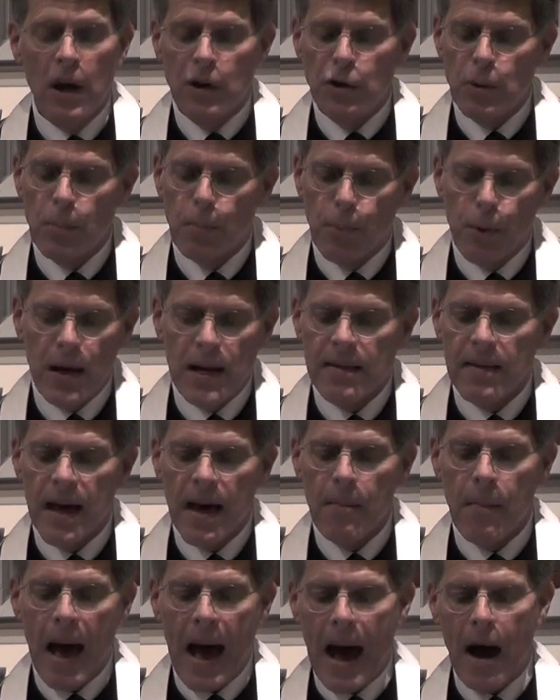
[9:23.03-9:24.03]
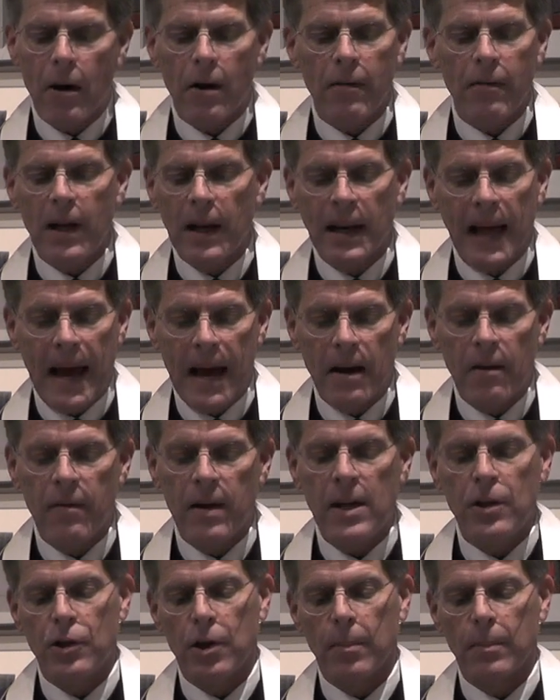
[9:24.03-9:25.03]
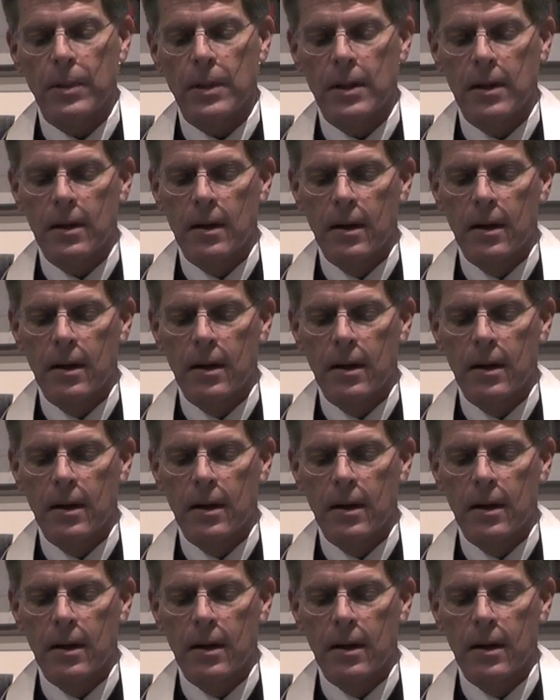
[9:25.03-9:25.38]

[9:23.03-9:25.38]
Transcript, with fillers: to bring them out of the land of Egypt,